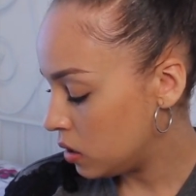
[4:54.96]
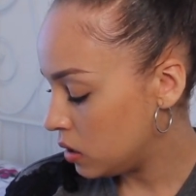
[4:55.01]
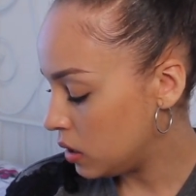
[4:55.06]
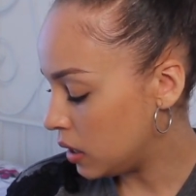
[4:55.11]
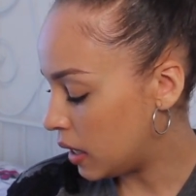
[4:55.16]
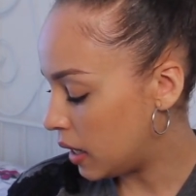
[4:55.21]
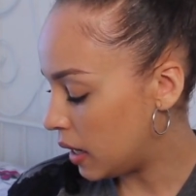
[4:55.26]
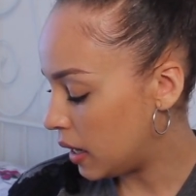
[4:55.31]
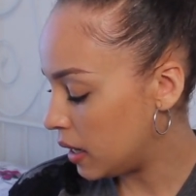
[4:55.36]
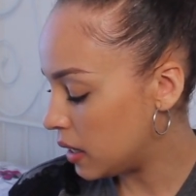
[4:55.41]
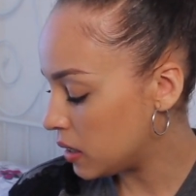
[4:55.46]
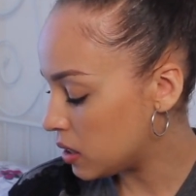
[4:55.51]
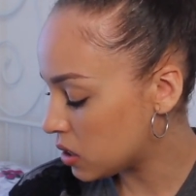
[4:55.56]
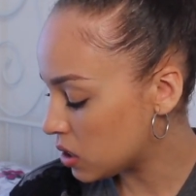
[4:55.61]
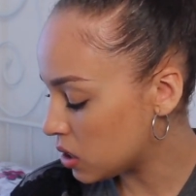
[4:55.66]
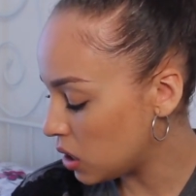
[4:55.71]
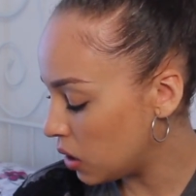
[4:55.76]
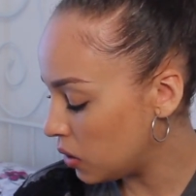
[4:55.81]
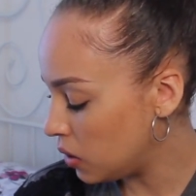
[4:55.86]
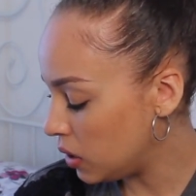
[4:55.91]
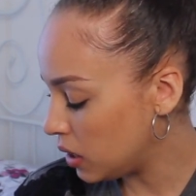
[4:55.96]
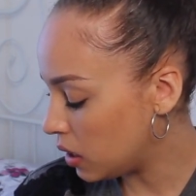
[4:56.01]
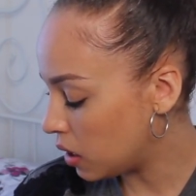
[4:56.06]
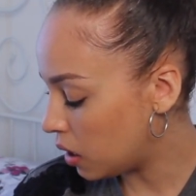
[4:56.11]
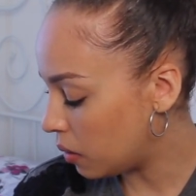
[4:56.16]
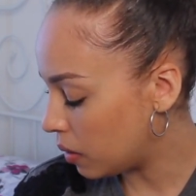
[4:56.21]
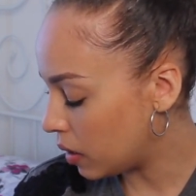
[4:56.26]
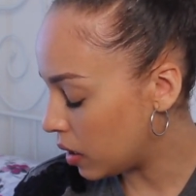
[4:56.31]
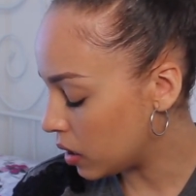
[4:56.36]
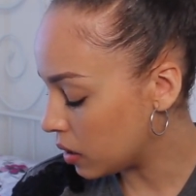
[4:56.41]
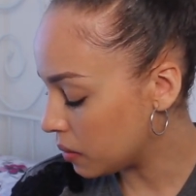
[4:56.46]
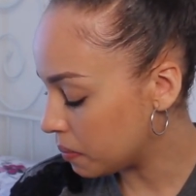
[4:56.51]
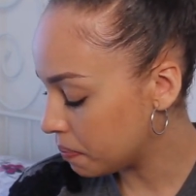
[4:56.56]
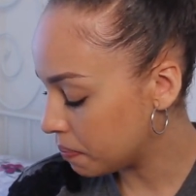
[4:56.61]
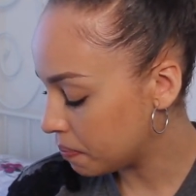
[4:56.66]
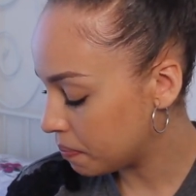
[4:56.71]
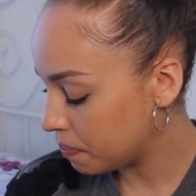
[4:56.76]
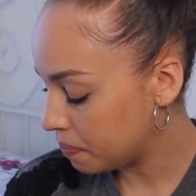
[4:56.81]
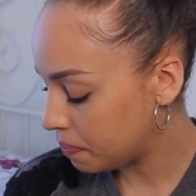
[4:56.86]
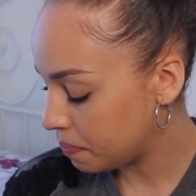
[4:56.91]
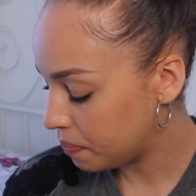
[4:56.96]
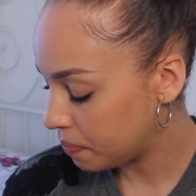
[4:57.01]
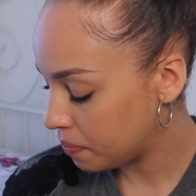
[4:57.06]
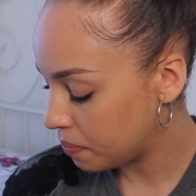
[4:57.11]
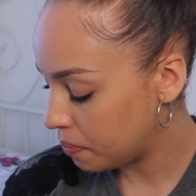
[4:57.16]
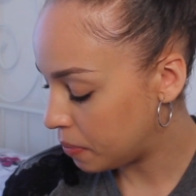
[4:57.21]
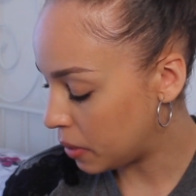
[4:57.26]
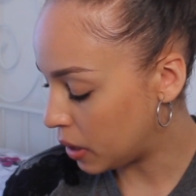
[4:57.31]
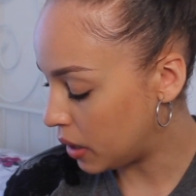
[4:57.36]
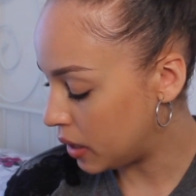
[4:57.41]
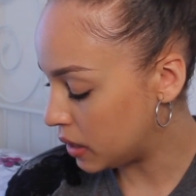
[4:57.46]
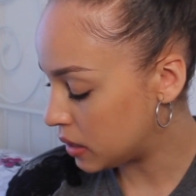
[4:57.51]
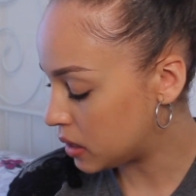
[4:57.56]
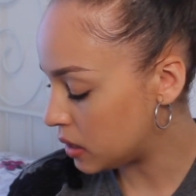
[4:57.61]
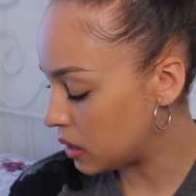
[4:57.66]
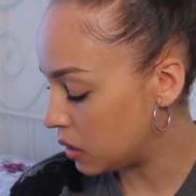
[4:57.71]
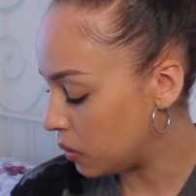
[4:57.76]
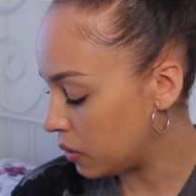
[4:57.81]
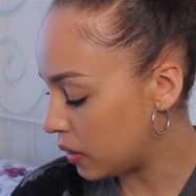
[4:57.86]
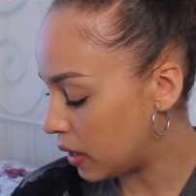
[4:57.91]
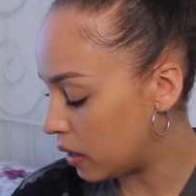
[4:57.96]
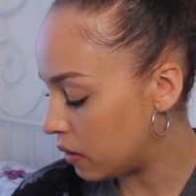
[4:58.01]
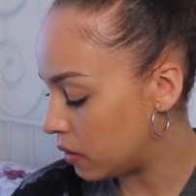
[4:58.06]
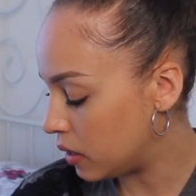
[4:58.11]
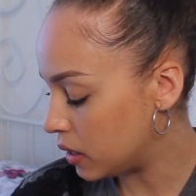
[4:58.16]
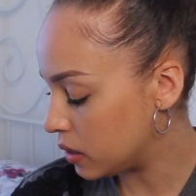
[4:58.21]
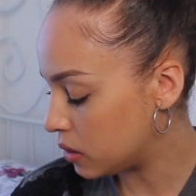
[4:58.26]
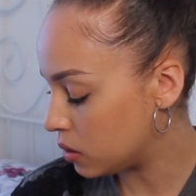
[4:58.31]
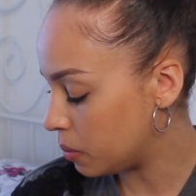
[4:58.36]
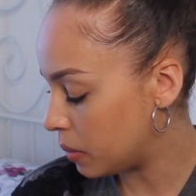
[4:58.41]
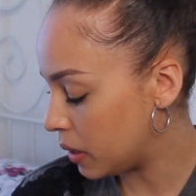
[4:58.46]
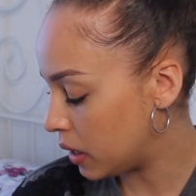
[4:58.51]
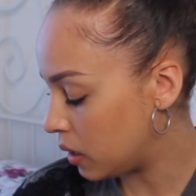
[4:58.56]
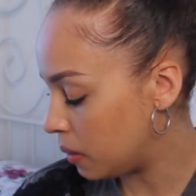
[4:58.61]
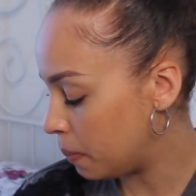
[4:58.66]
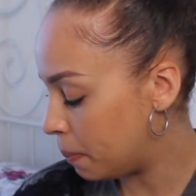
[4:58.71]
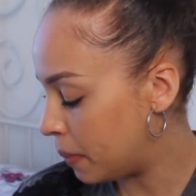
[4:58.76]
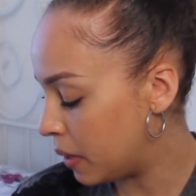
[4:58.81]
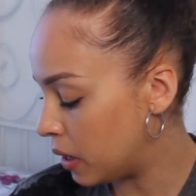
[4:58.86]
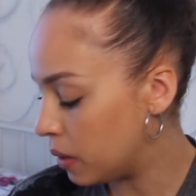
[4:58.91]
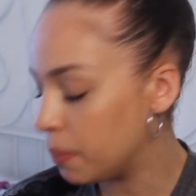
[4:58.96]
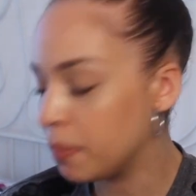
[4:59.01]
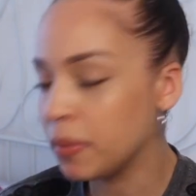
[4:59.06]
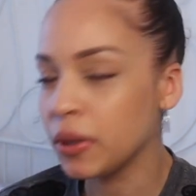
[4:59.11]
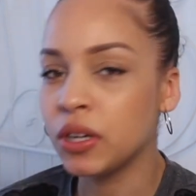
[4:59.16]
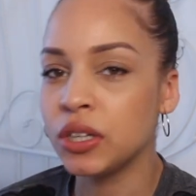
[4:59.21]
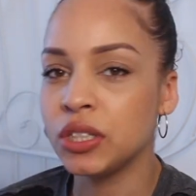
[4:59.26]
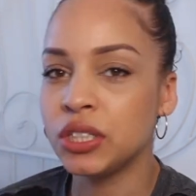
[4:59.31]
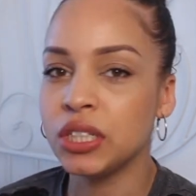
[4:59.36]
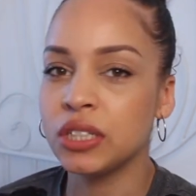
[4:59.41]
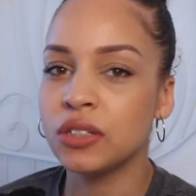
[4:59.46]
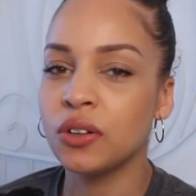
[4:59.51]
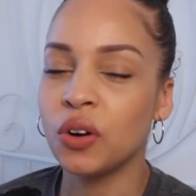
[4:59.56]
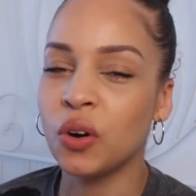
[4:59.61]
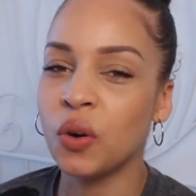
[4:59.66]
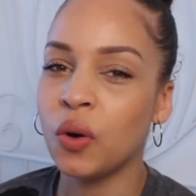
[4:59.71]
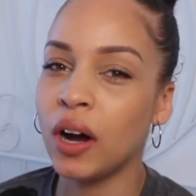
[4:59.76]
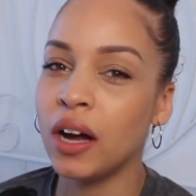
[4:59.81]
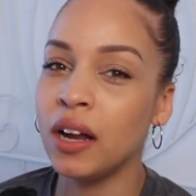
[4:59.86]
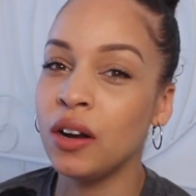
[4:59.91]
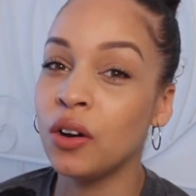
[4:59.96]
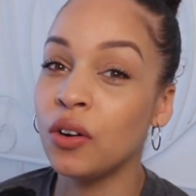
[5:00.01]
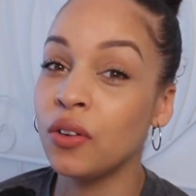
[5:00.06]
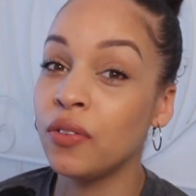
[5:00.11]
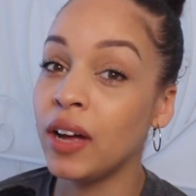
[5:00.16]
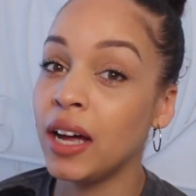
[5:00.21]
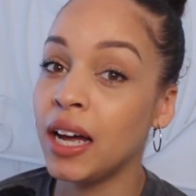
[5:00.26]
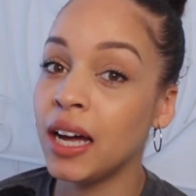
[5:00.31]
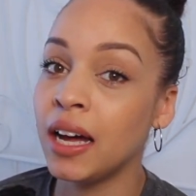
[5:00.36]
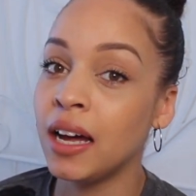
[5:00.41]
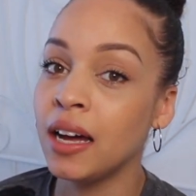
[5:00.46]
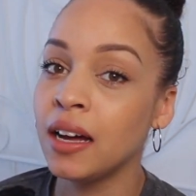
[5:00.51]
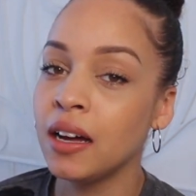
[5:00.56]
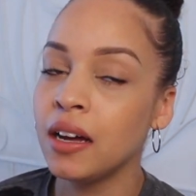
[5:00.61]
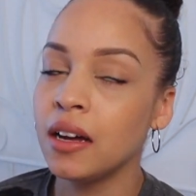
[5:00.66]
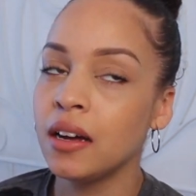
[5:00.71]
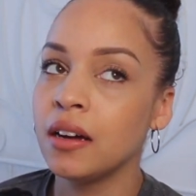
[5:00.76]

yeah, it's slowly going, but it's still there a little bit. But because she's got quite a lot of hair,